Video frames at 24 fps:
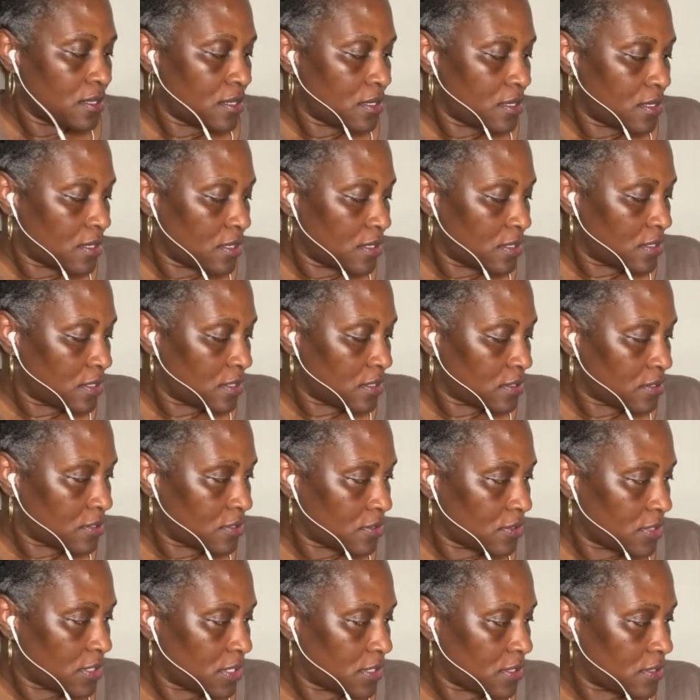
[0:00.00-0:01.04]
I'll just go
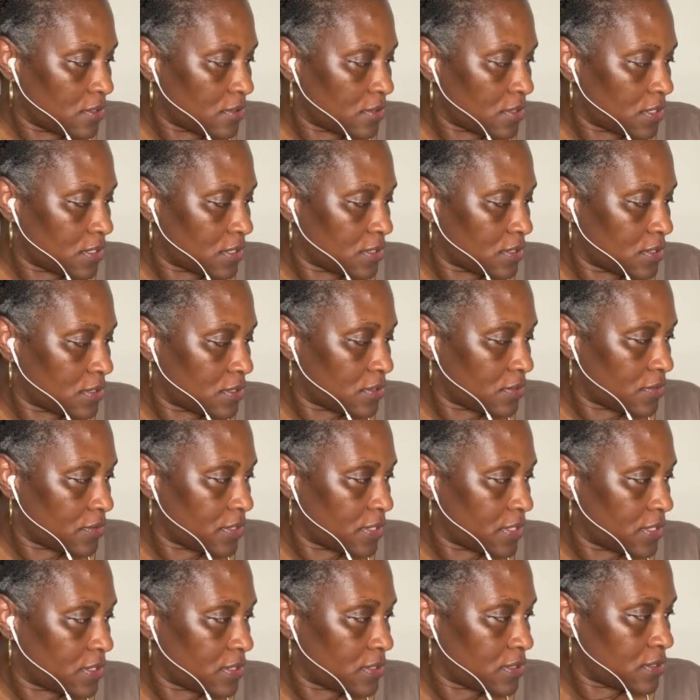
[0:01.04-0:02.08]
ahead and do these
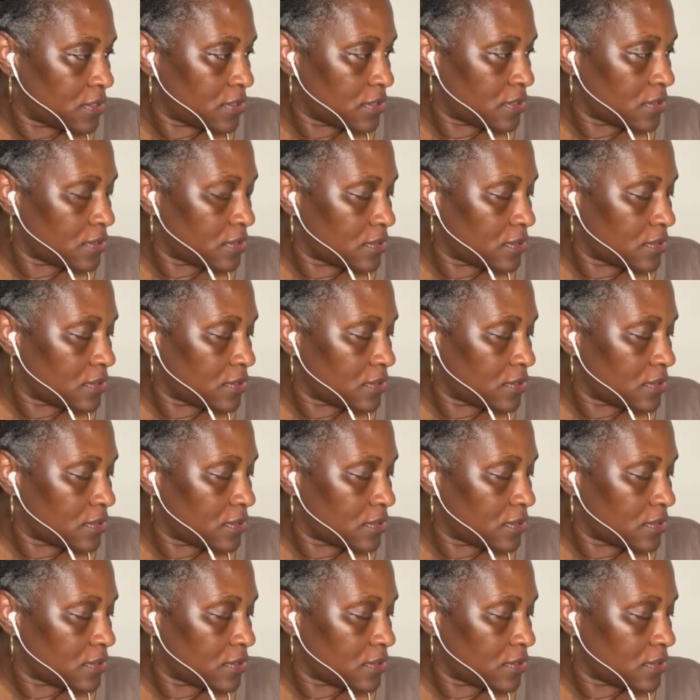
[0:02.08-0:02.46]
greens.